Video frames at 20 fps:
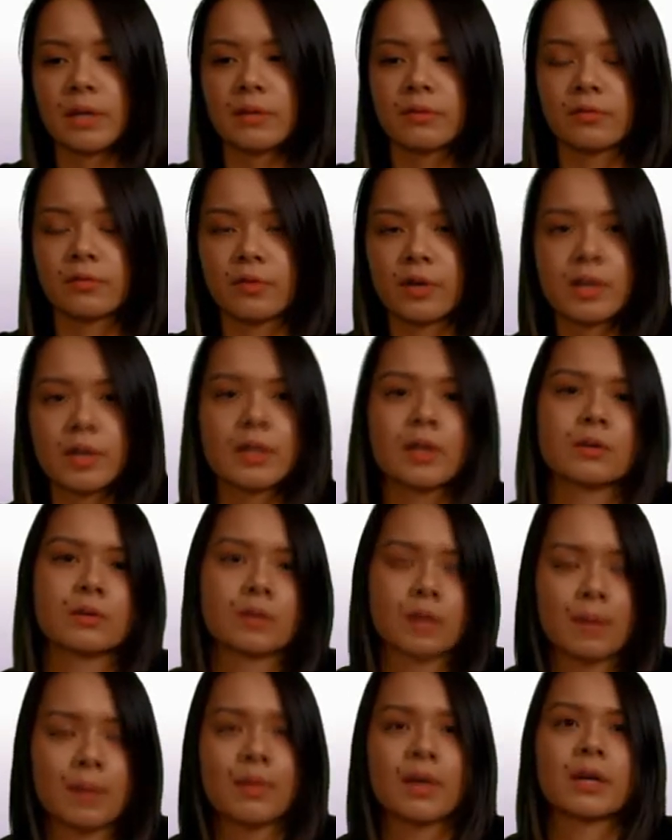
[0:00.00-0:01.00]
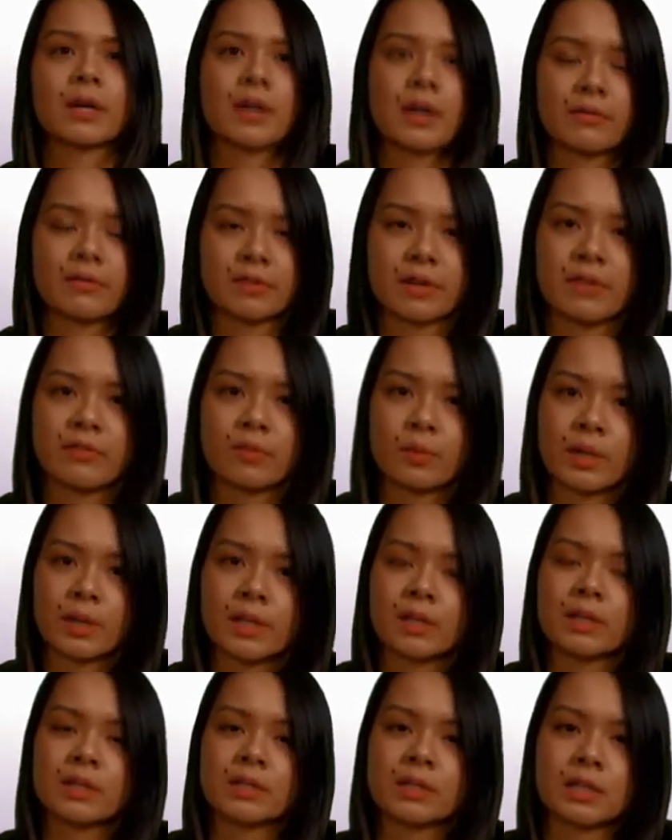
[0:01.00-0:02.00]
free, they could come back and have another weekly
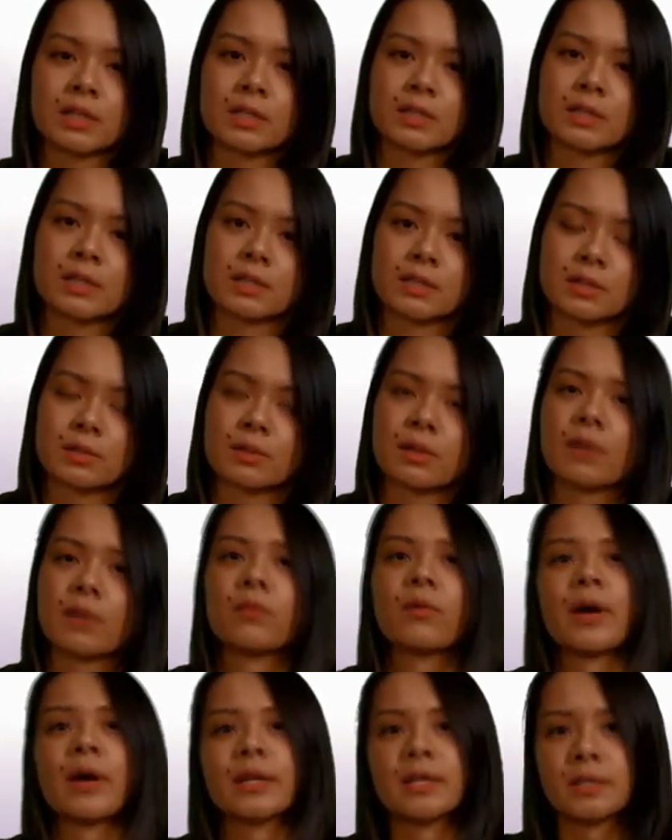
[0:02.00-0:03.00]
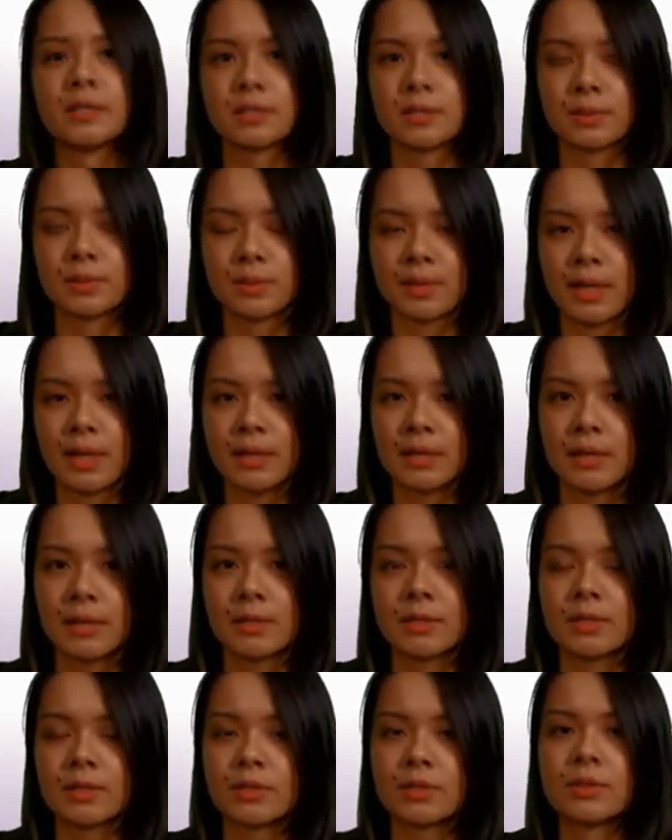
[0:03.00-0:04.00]
injection until they run into that next
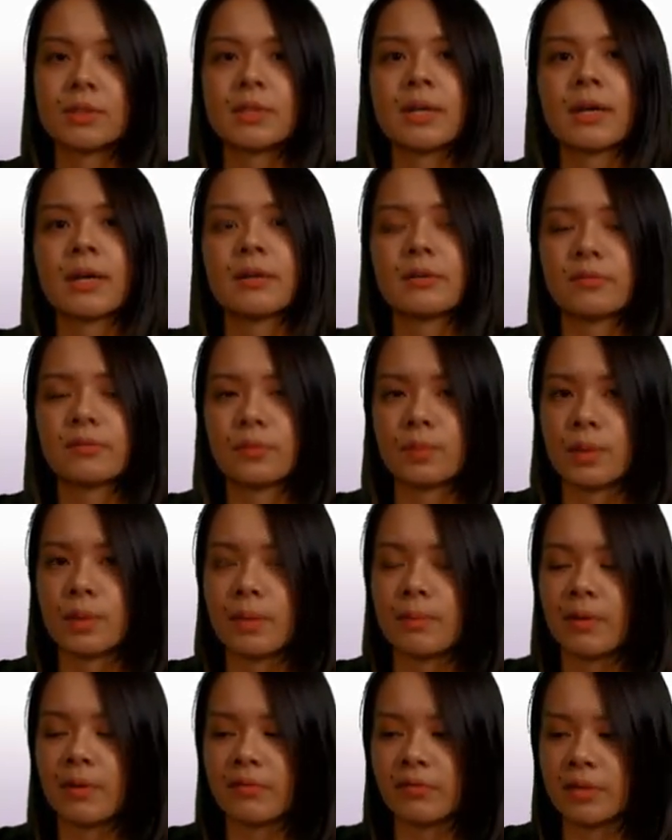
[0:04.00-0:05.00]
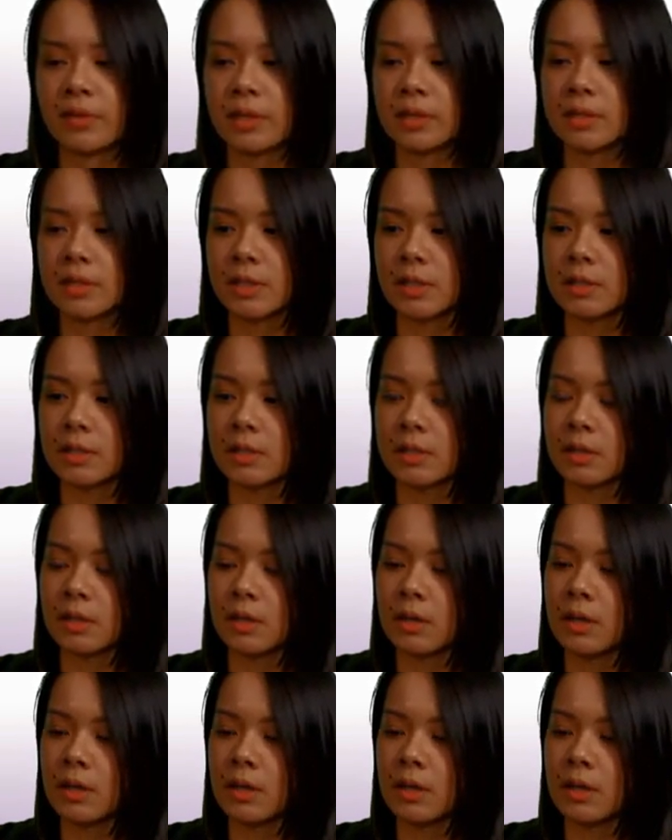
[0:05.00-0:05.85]
due date for their monthly injection.